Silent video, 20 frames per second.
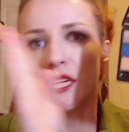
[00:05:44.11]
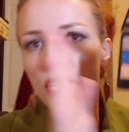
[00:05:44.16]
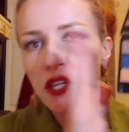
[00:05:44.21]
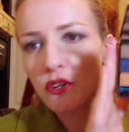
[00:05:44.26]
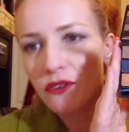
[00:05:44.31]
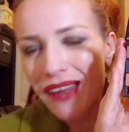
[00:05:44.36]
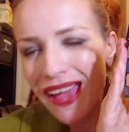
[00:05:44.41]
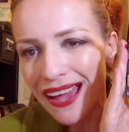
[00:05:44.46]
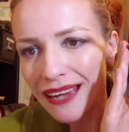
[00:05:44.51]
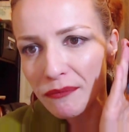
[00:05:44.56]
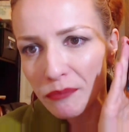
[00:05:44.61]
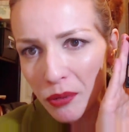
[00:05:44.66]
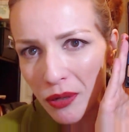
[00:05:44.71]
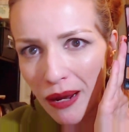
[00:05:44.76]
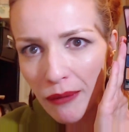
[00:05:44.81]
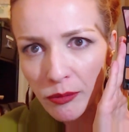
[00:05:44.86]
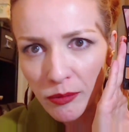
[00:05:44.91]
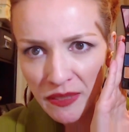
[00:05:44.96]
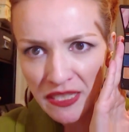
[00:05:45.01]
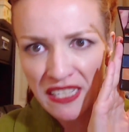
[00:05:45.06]
You're not
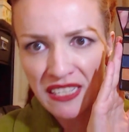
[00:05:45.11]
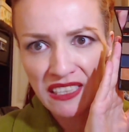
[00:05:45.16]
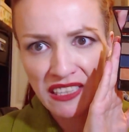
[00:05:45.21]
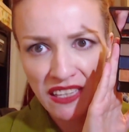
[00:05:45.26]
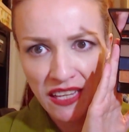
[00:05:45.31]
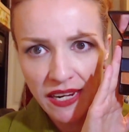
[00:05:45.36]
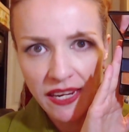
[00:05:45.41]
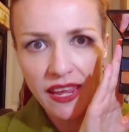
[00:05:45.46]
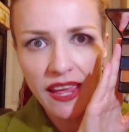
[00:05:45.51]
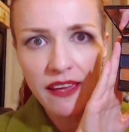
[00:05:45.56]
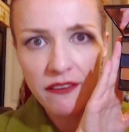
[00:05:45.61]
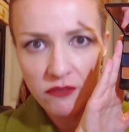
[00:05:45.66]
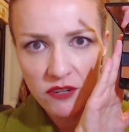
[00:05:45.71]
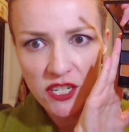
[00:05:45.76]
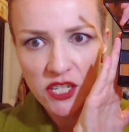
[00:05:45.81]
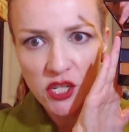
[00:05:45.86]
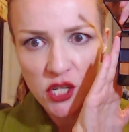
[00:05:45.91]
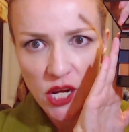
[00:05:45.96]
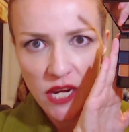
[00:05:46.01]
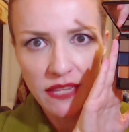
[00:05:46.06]
probably gonna like every
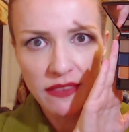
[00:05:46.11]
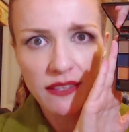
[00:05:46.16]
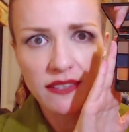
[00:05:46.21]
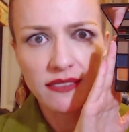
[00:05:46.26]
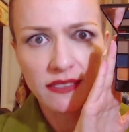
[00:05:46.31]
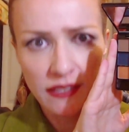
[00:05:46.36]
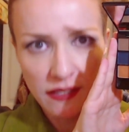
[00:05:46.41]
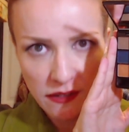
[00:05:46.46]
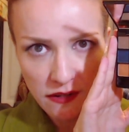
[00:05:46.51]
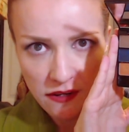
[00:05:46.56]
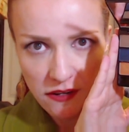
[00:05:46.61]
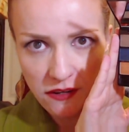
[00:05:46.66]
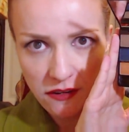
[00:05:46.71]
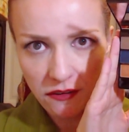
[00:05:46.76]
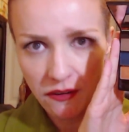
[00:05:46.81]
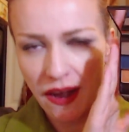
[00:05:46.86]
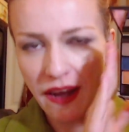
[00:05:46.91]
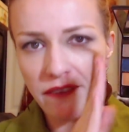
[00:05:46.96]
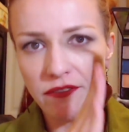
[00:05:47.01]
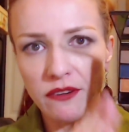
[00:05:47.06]
shade that's in
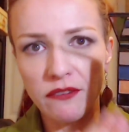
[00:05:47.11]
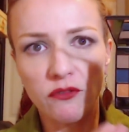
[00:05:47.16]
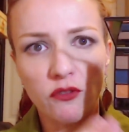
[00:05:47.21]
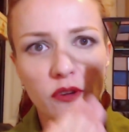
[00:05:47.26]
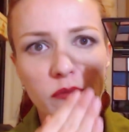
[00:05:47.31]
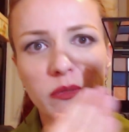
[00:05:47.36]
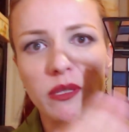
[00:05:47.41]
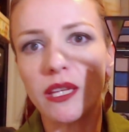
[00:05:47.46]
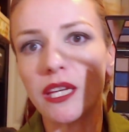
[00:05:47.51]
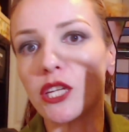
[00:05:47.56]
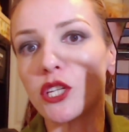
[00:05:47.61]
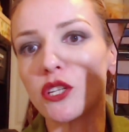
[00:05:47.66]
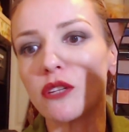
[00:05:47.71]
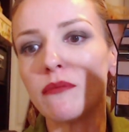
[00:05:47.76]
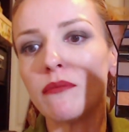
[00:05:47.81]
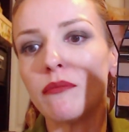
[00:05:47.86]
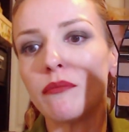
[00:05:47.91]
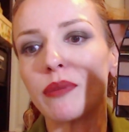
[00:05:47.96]
here, every formulation,